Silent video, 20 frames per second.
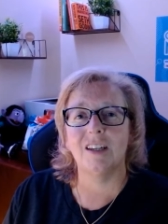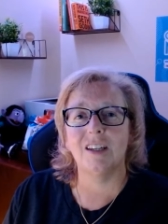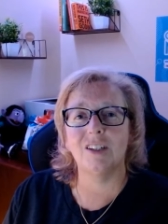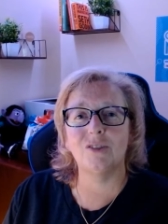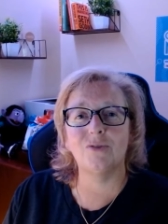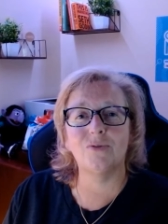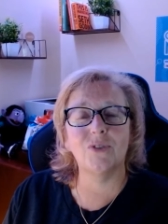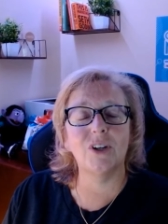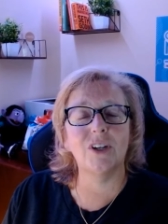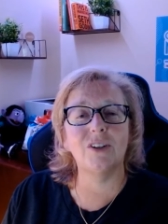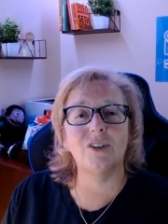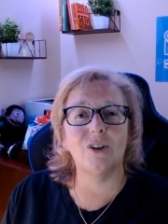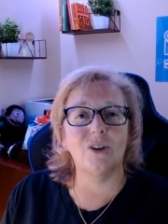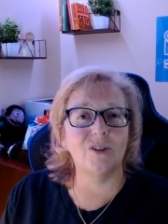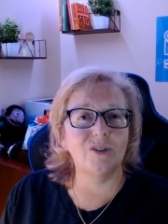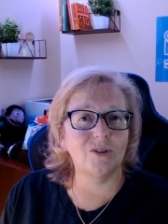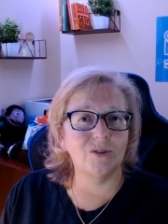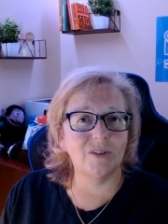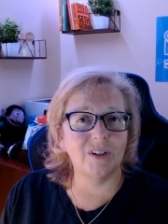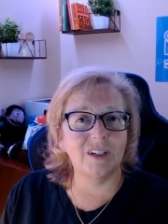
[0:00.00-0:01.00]
His friend
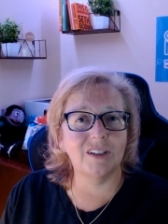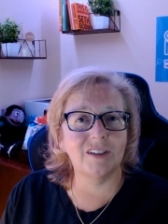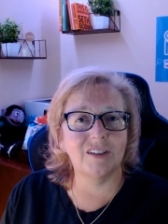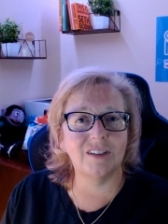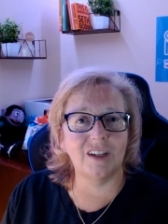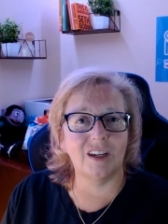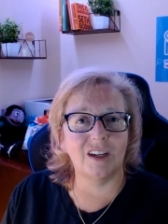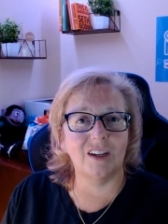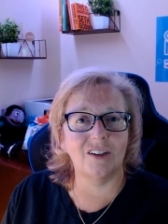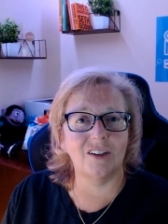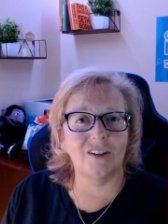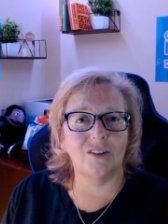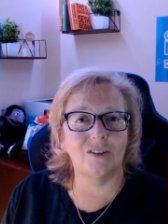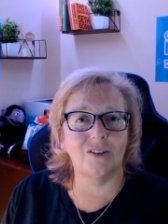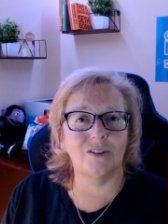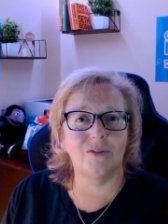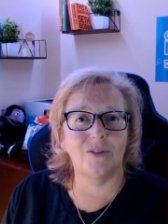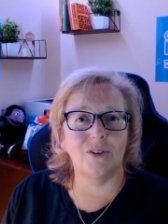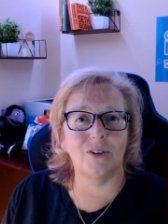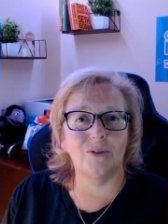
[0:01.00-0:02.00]
also had a second
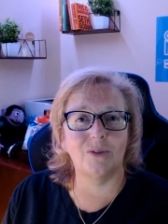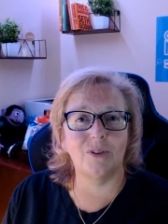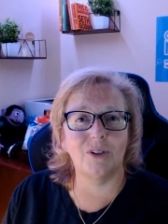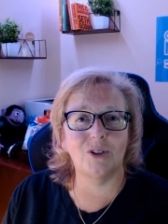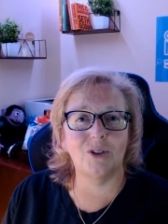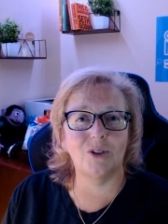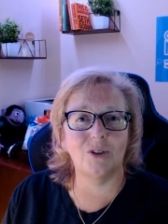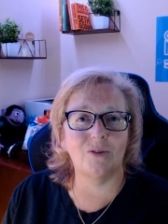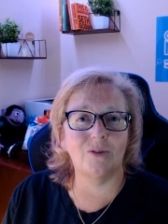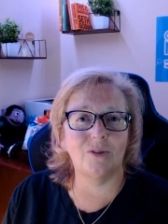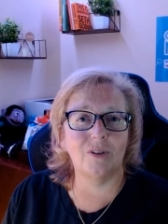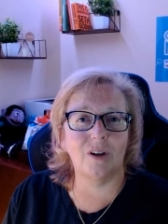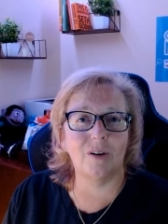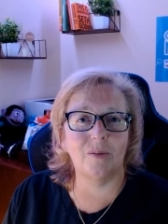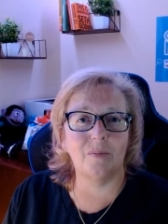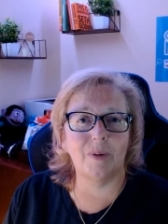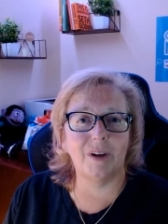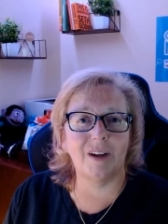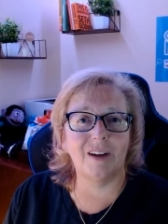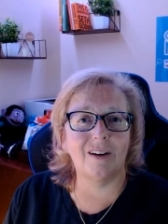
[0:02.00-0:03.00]
interview. He showed
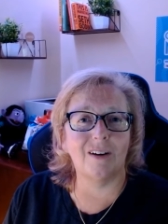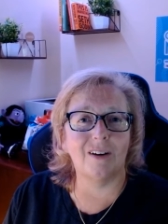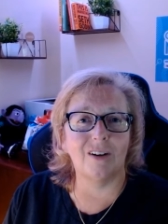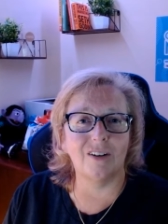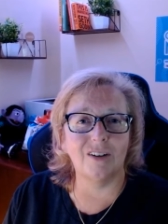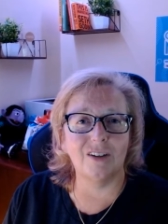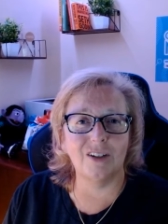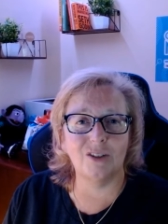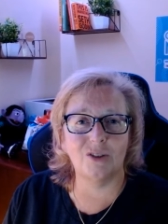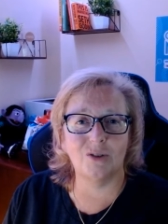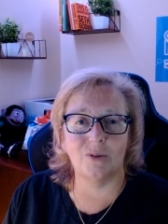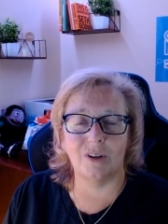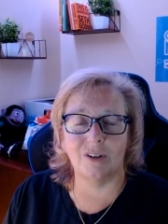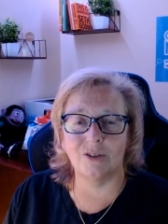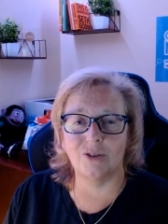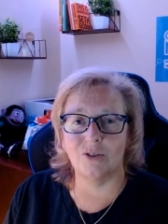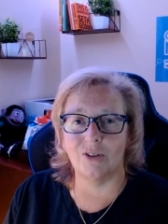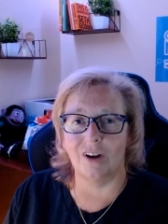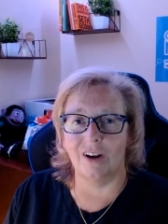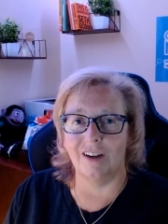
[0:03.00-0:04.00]
up at a Hardee's
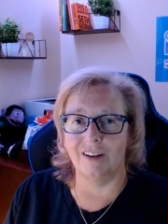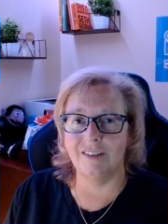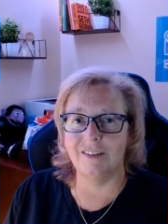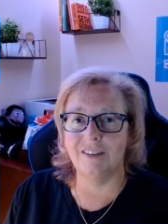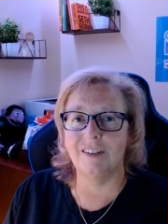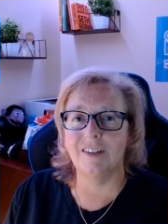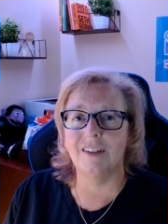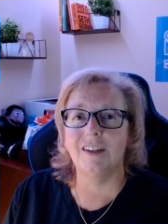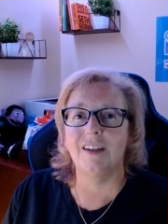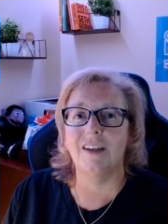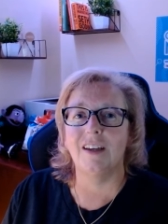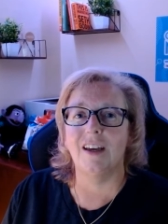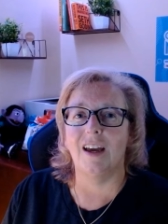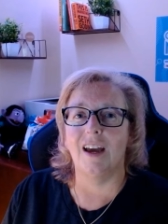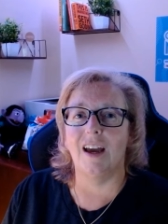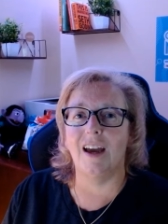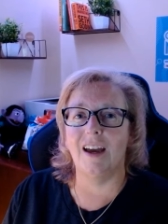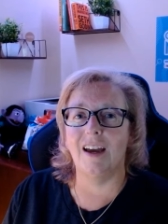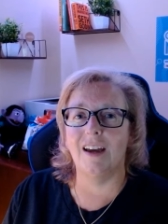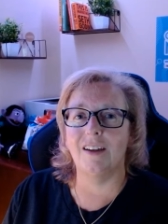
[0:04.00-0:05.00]
restaurant
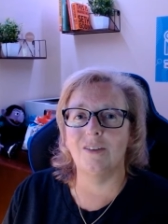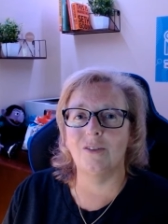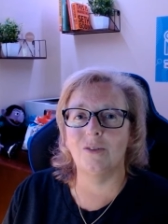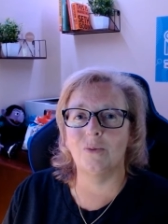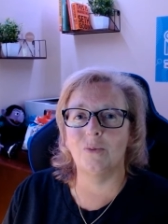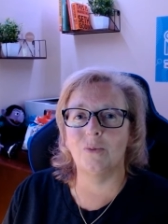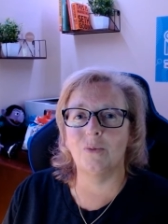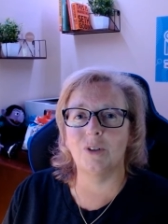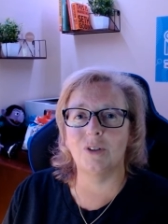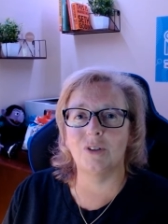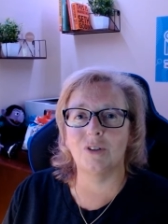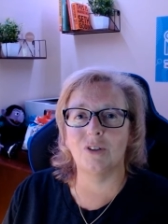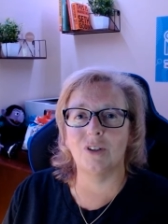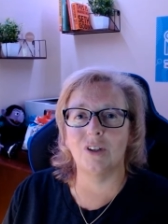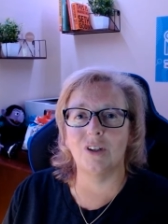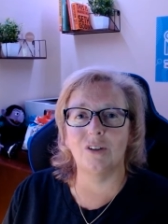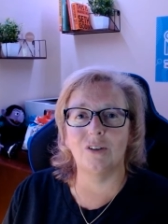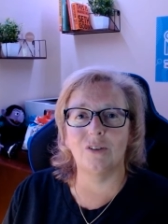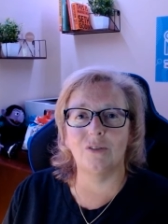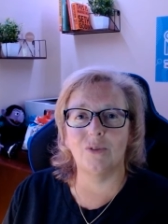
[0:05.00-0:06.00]
and was
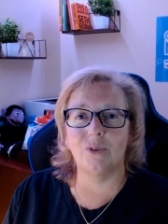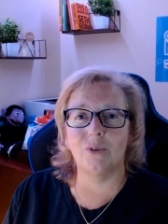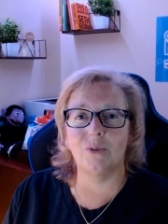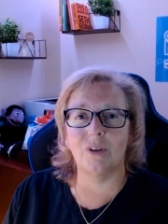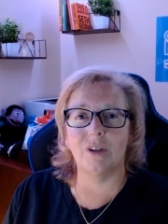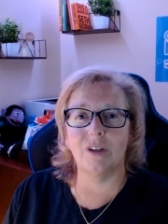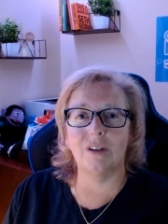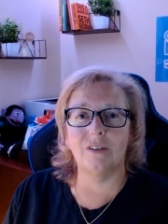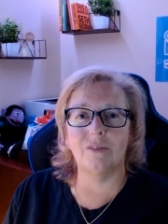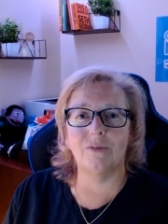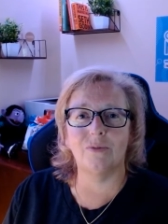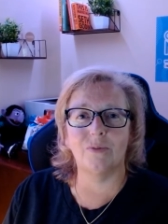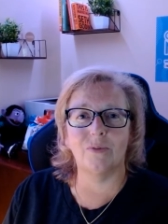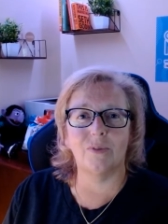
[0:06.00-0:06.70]
interviewing